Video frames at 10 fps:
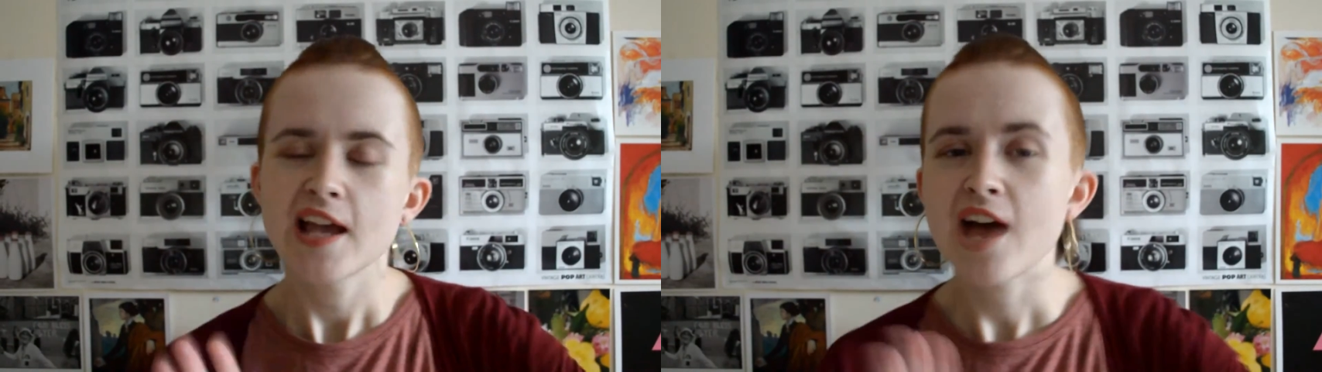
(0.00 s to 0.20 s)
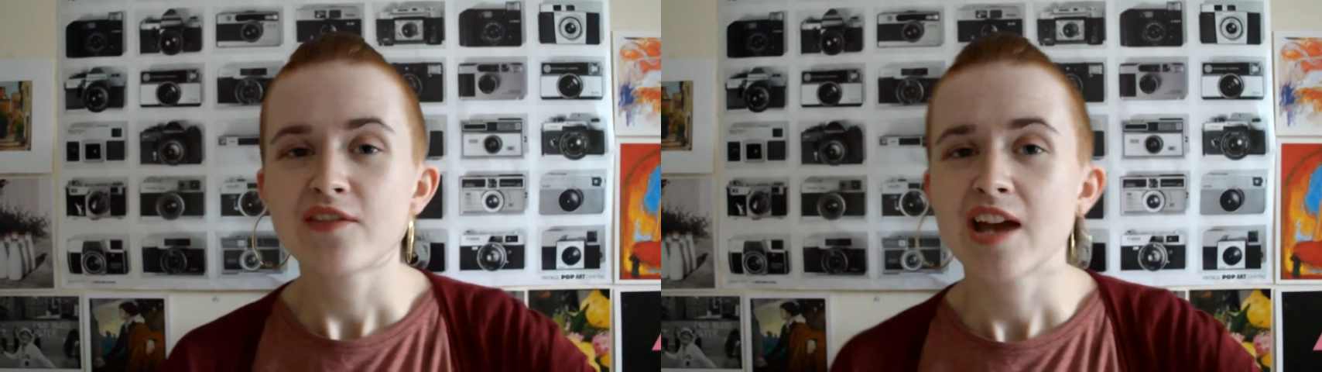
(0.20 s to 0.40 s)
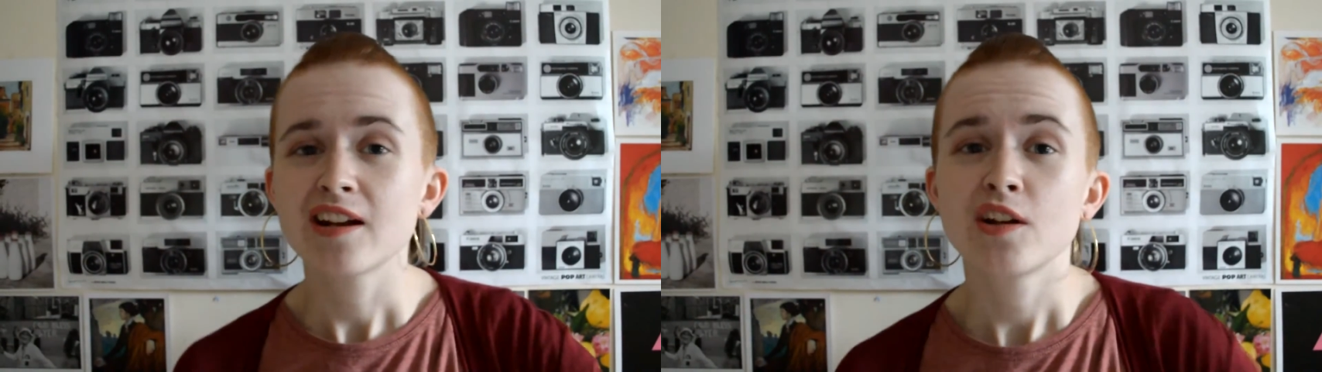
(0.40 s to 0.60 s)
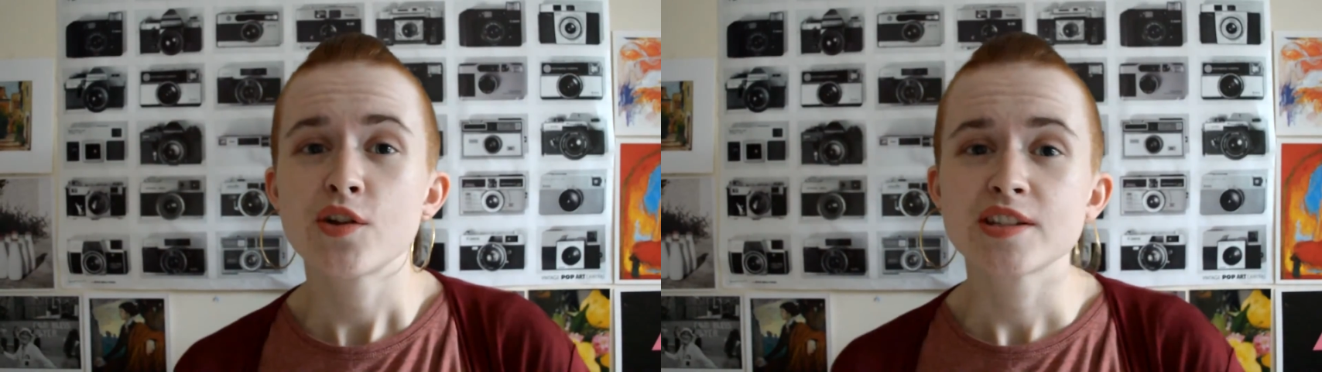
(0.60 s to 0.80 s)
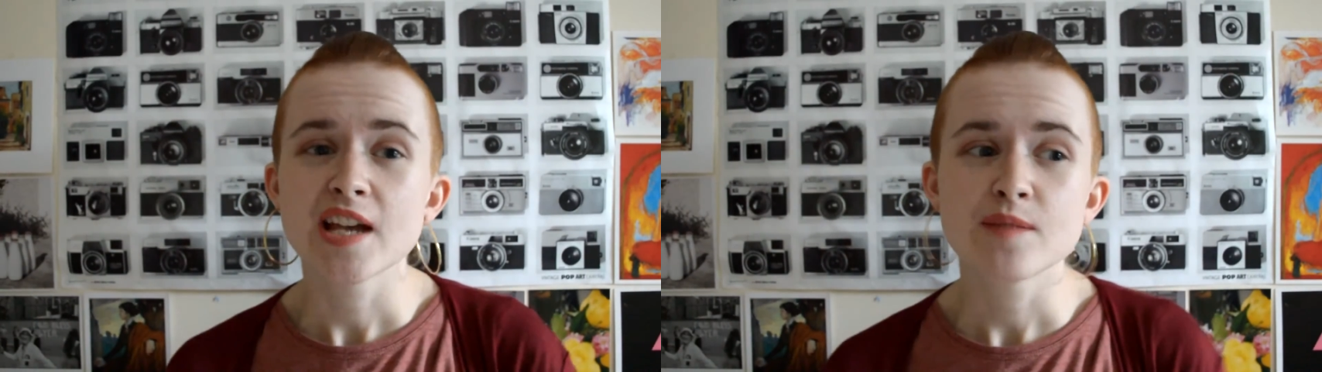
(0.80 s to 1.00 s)
haven't had a lot
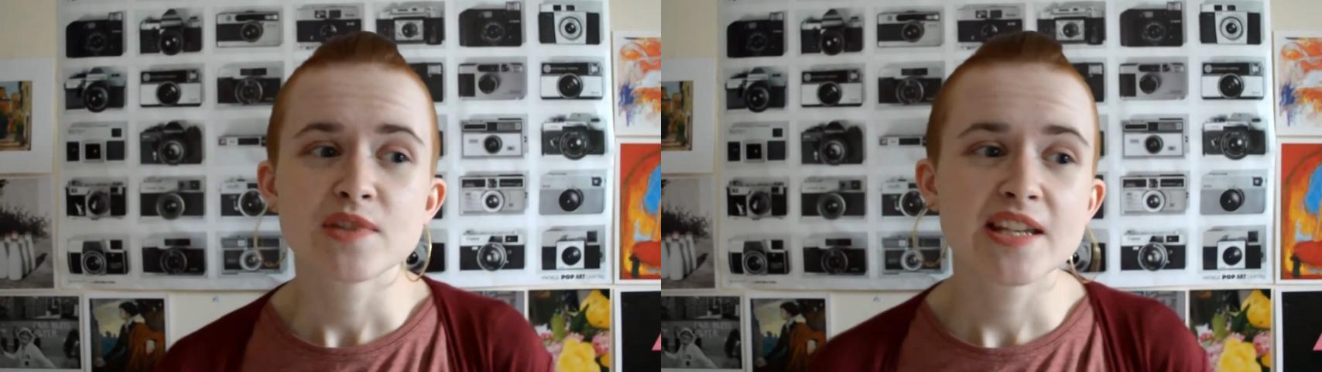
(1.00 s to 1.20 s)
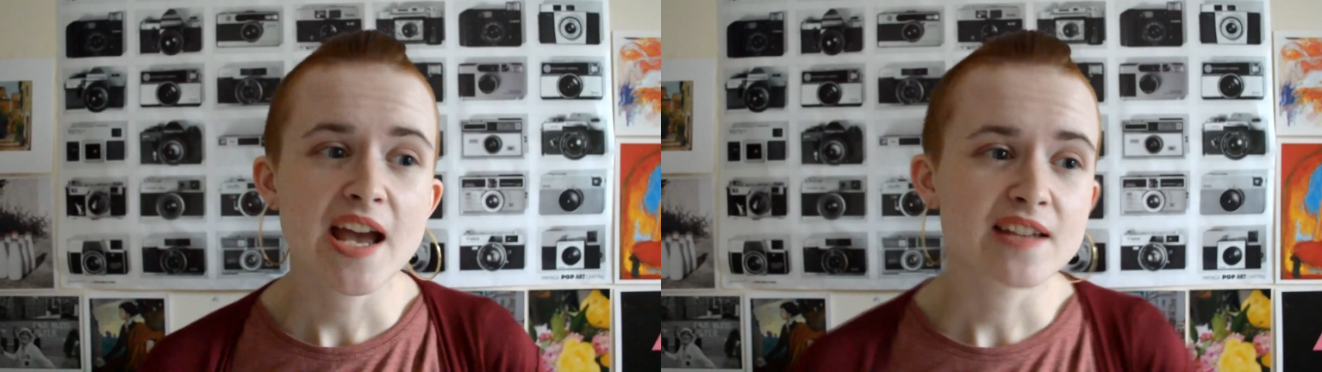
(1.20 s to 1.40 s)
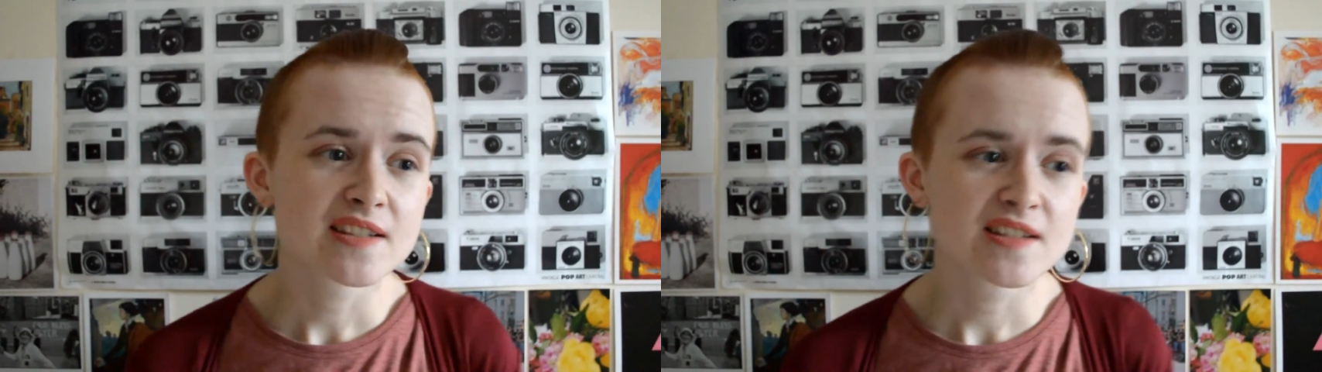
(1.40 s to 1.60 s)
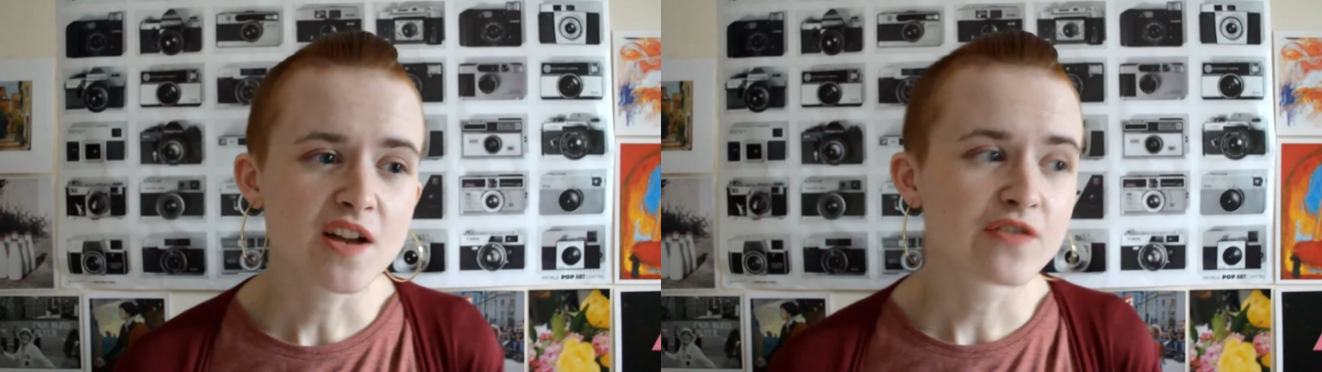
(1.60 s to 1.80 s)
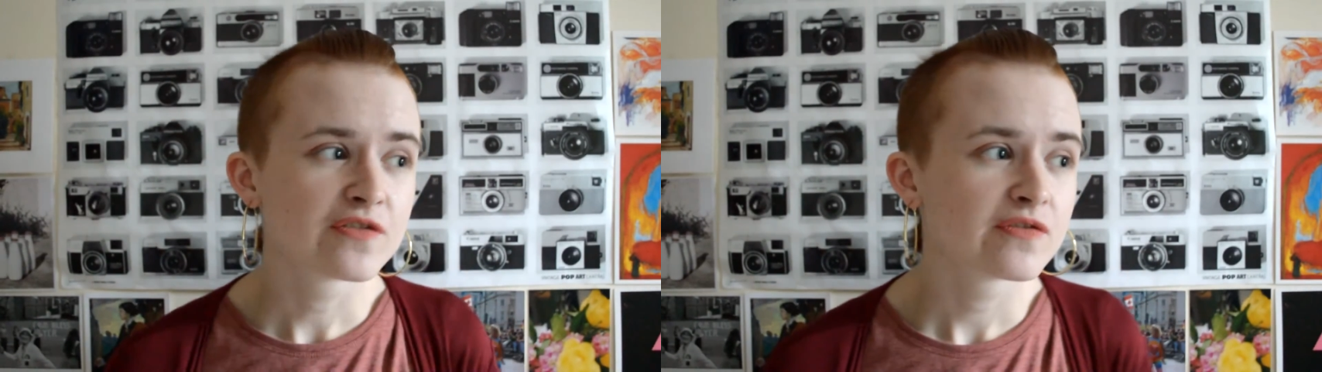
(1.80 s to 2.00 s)
of time to get
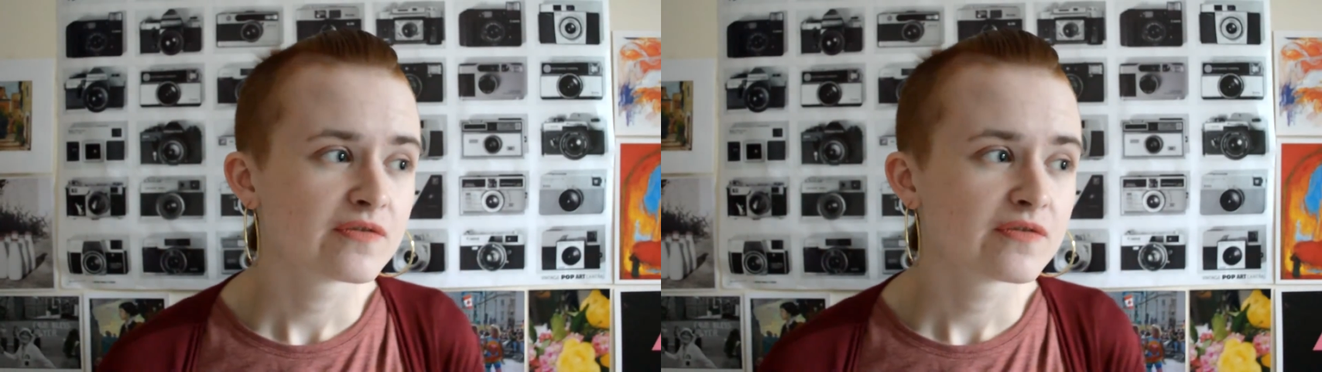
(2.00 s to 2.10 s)
stuff